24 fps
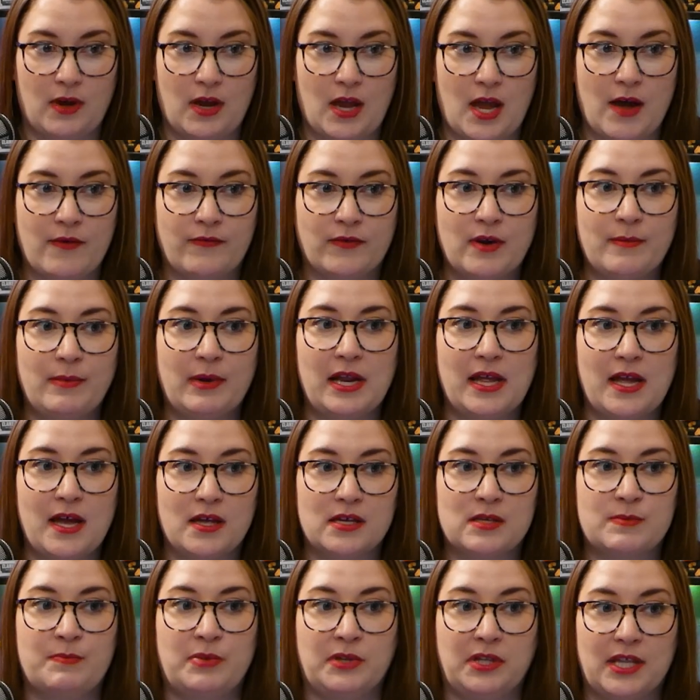Everybody
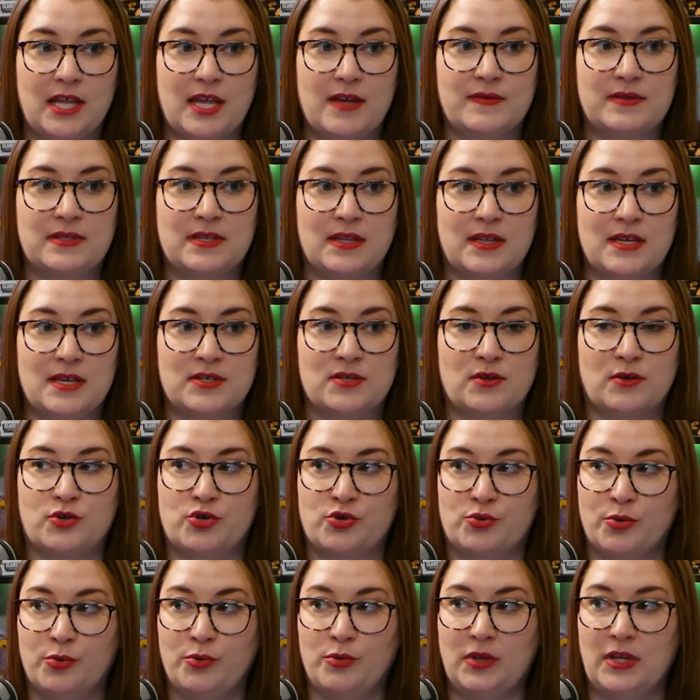else believes that these are
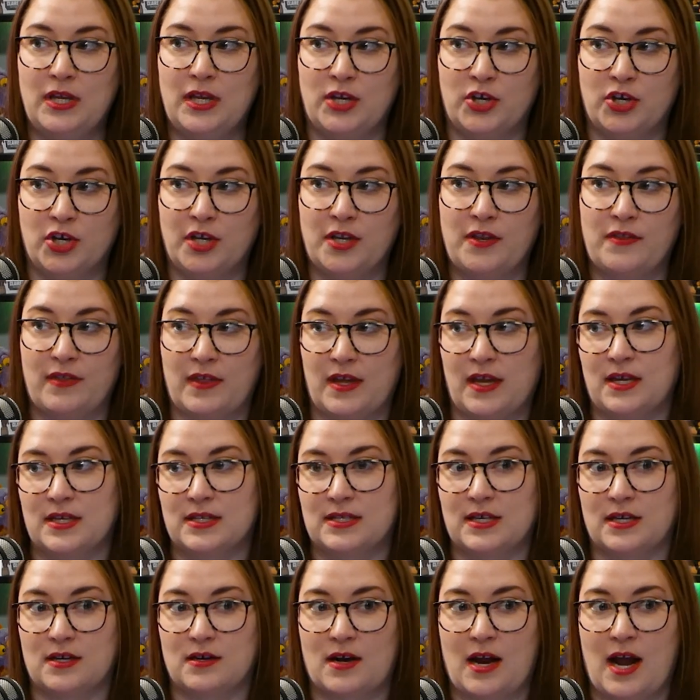truly good things that are